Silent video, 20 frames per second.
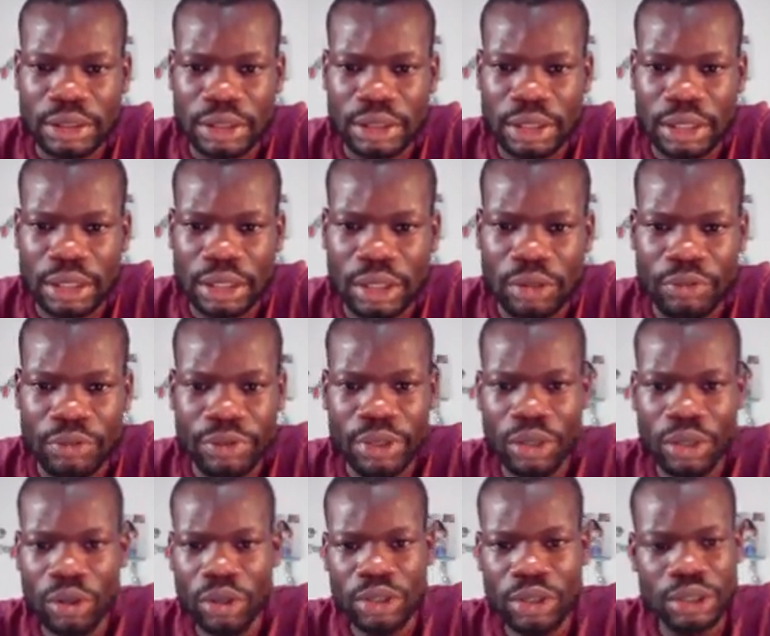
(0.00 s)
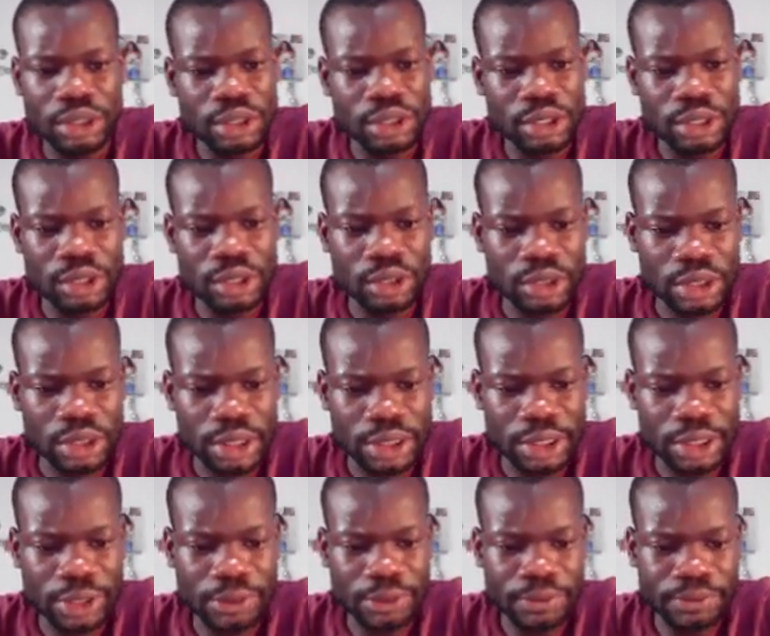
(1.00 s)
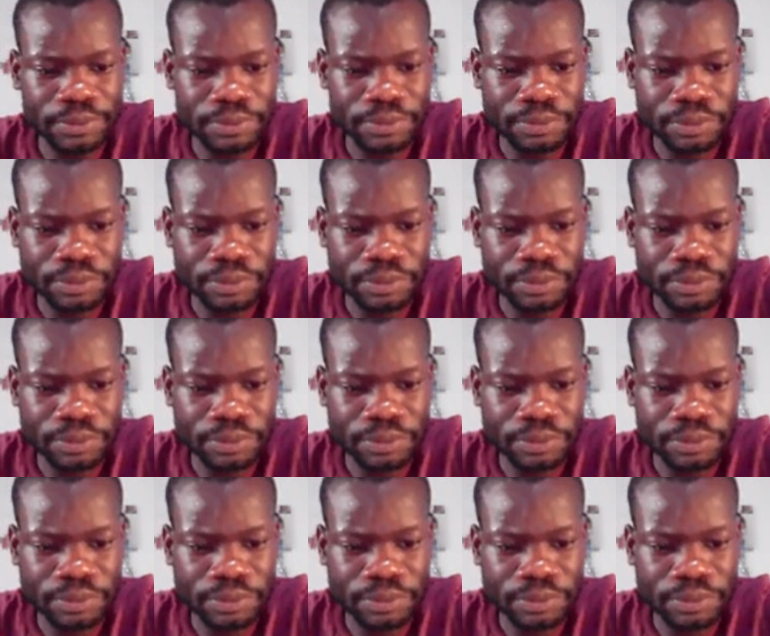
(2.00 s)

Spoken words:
Non-field log dot stock data.